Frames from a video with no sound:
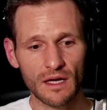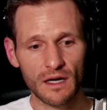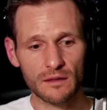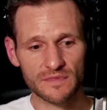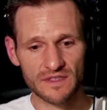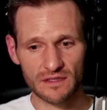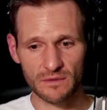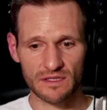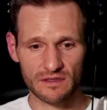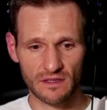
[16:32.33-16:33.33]

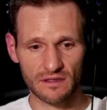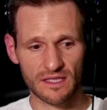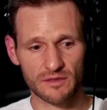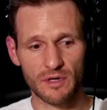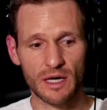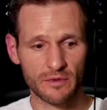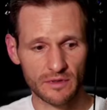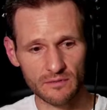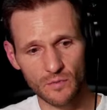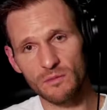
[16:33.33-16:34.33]
6 months on the text proper
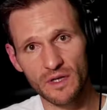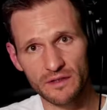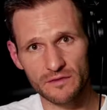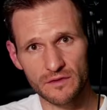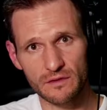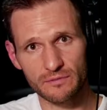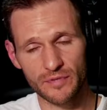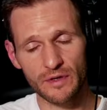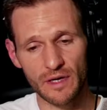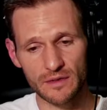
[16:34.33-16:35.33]
and 1 month of sort of
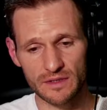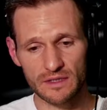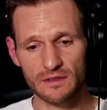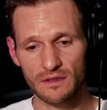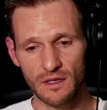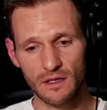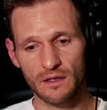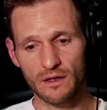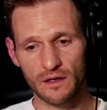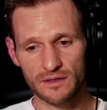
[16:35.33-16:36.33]
prerequisites,
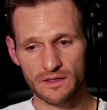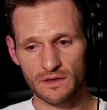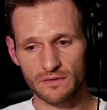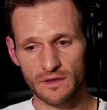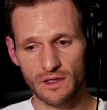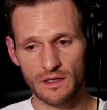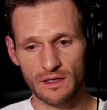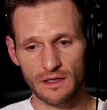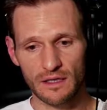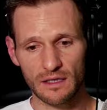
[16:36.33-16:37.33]
the hard stuff,
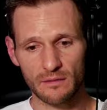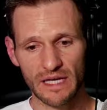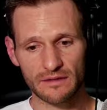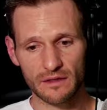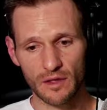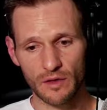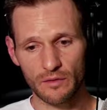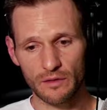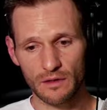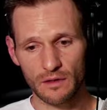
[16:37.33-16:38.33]
math and
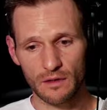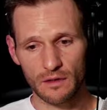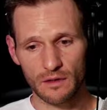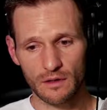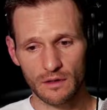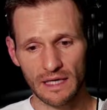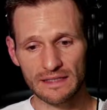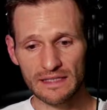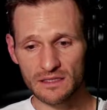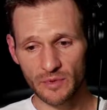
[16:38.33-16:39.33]
code.
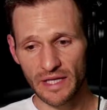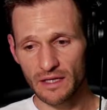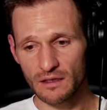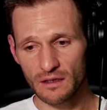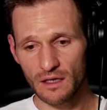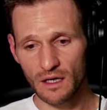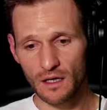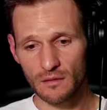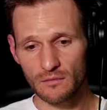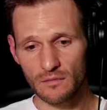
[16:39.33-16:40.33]
And that's the plan.
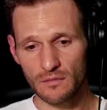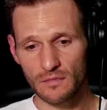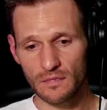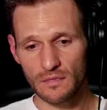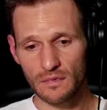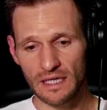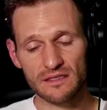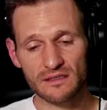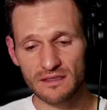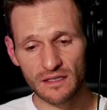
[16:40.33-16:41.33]
And
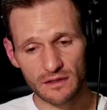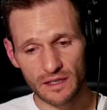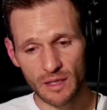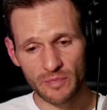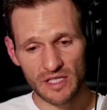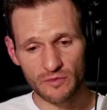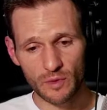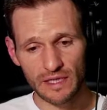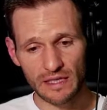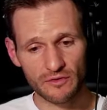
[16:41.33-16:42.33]
just to tell you, like on page
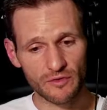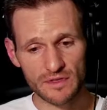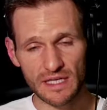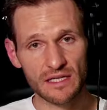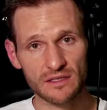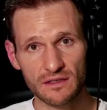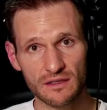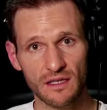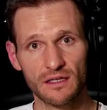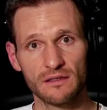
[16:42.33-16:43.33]
48, the first agent
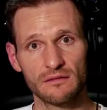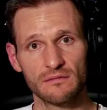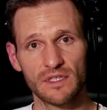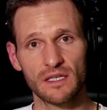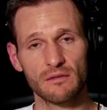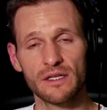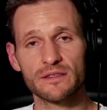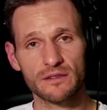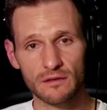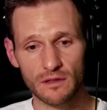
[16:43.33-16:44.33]
that they write
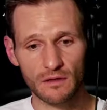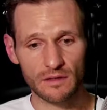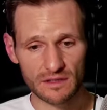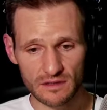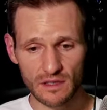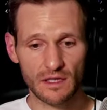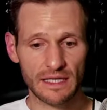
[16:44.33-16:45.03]
in pseudocode is